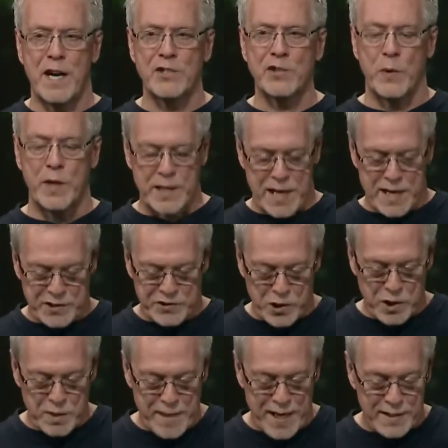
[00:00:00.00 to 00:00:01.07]
twenty-nine is all
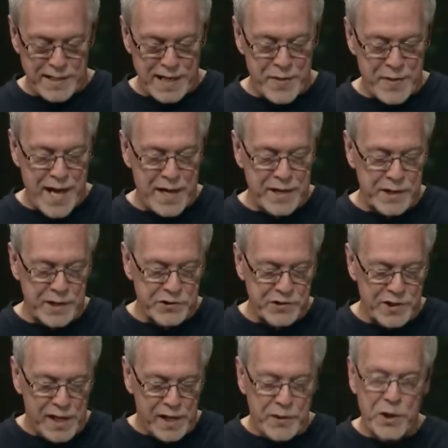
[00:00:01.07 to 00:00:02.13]
about, and that is
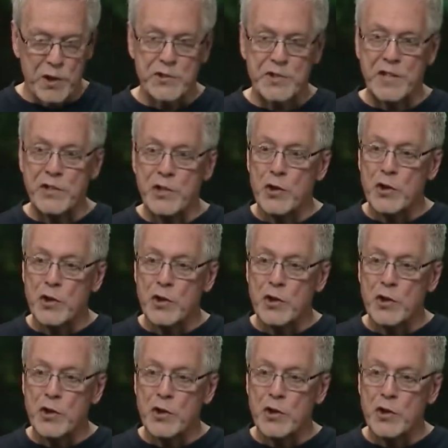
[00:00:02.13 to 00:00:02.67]
there's a new